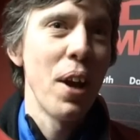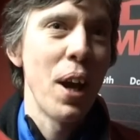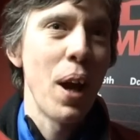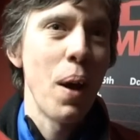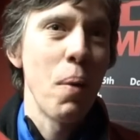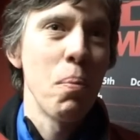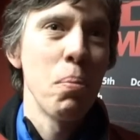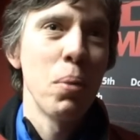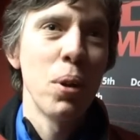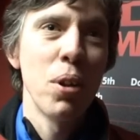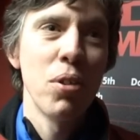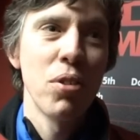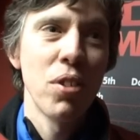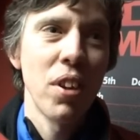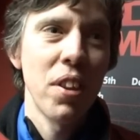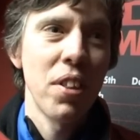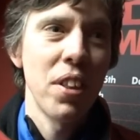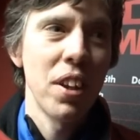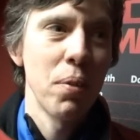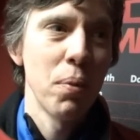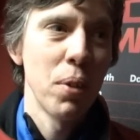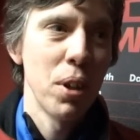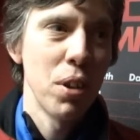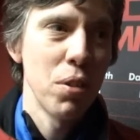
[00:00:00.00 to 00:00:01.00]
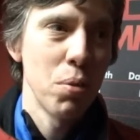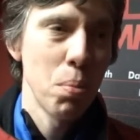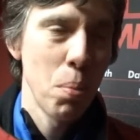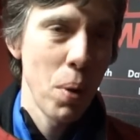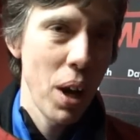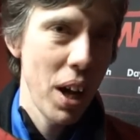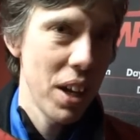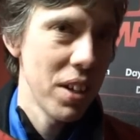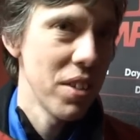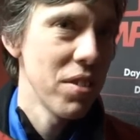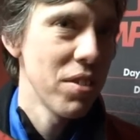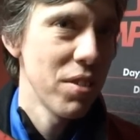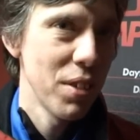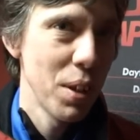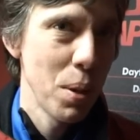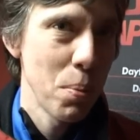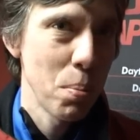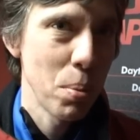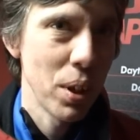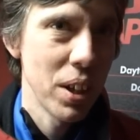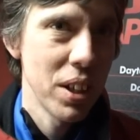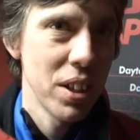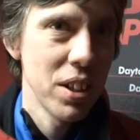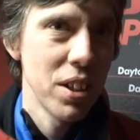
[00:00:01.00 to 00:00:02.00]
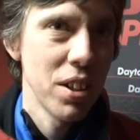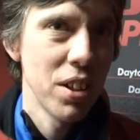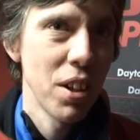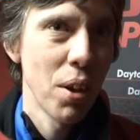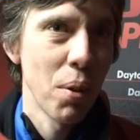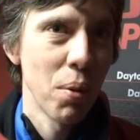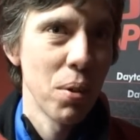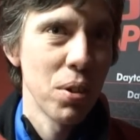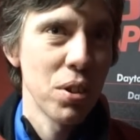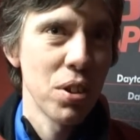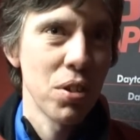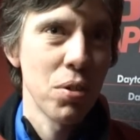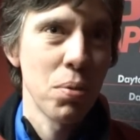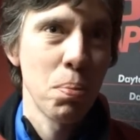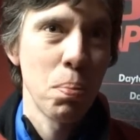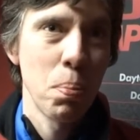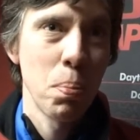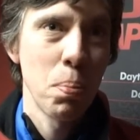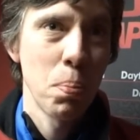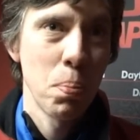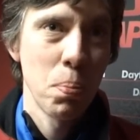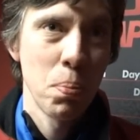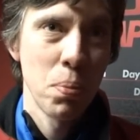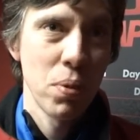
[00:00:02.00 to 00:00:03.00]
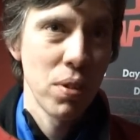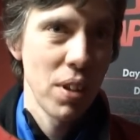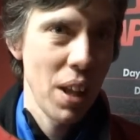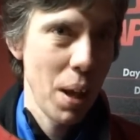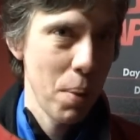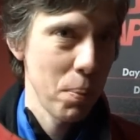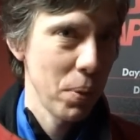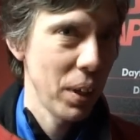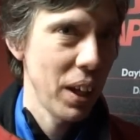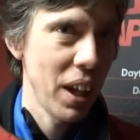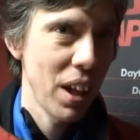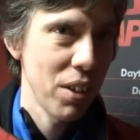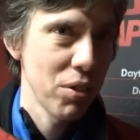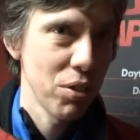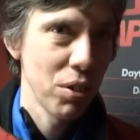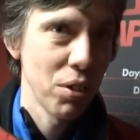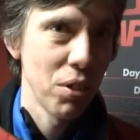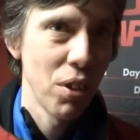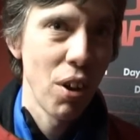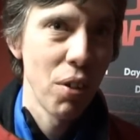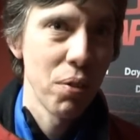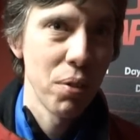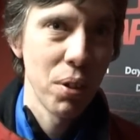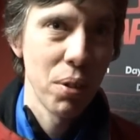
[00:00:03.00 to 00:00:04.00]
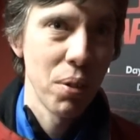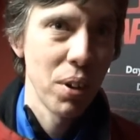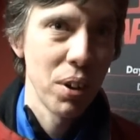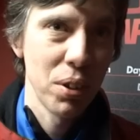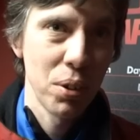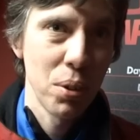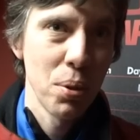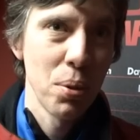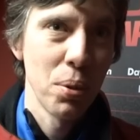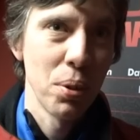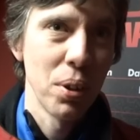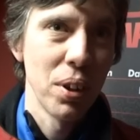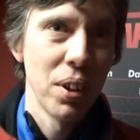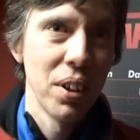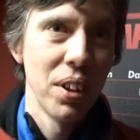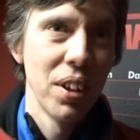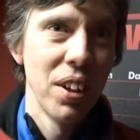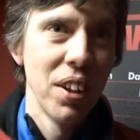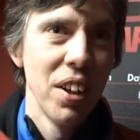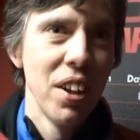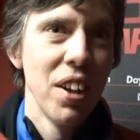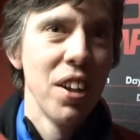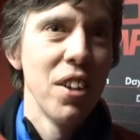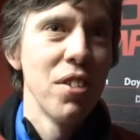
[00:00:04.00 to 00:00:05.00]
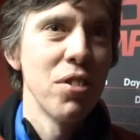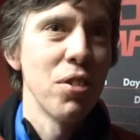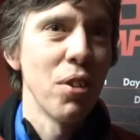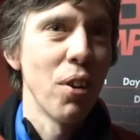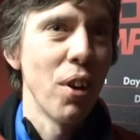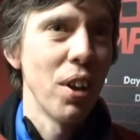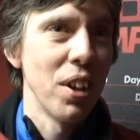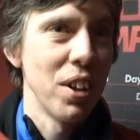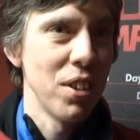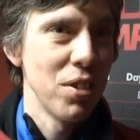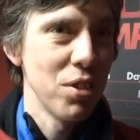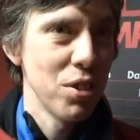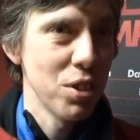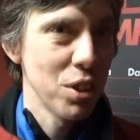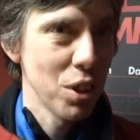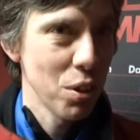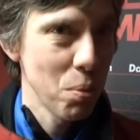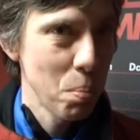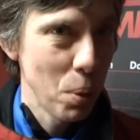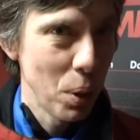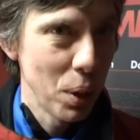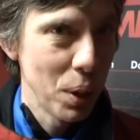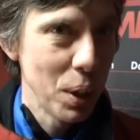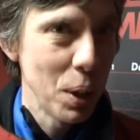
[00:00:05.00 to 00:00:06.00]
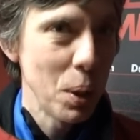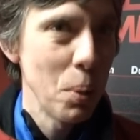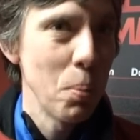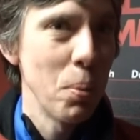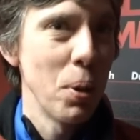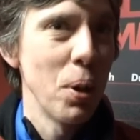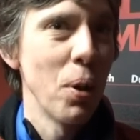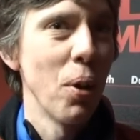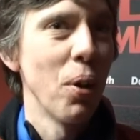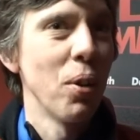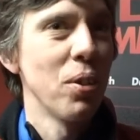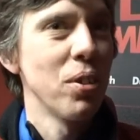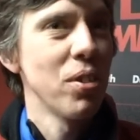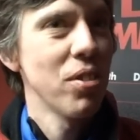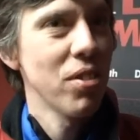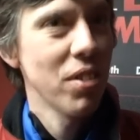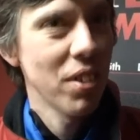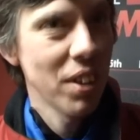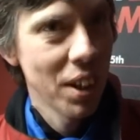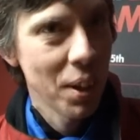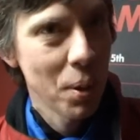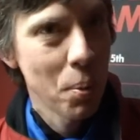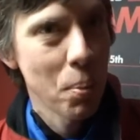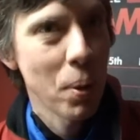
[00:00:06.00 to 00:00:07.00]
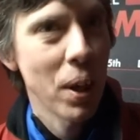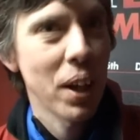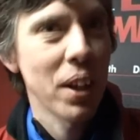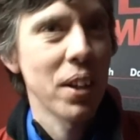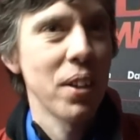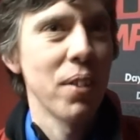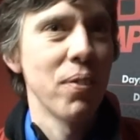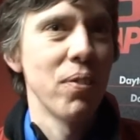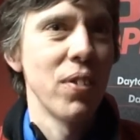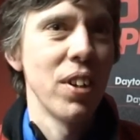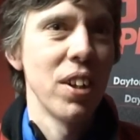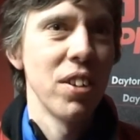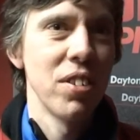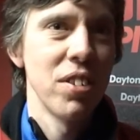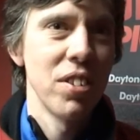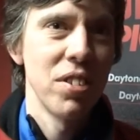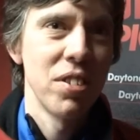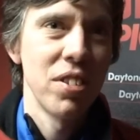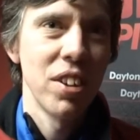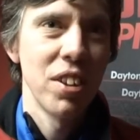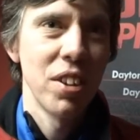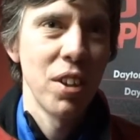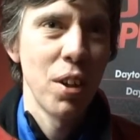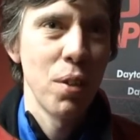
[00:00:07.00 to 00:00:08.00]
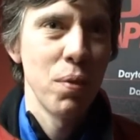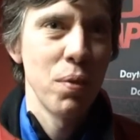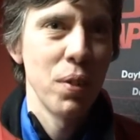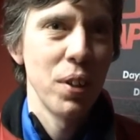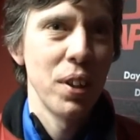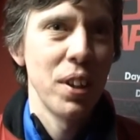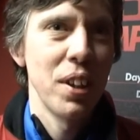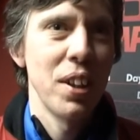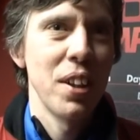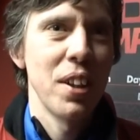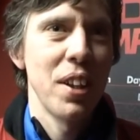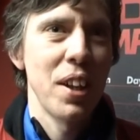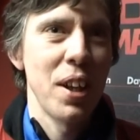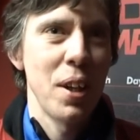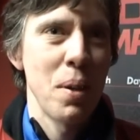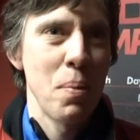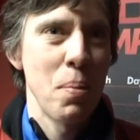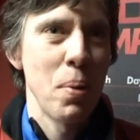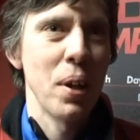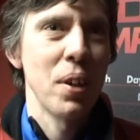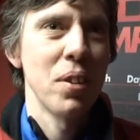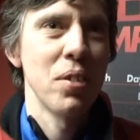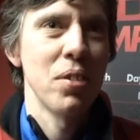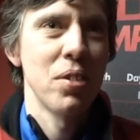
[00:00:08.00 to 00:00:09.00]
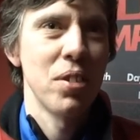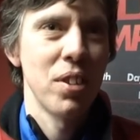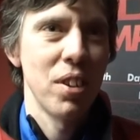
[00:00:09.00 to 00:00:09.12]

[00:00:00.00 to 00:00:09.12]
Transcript: I am, because I think when it's wet and it's slippery, you don't want to just slam the gas on halfway around the corner. So I need to just put a little bit on just to let the back come round and, and hopefully hit that apex.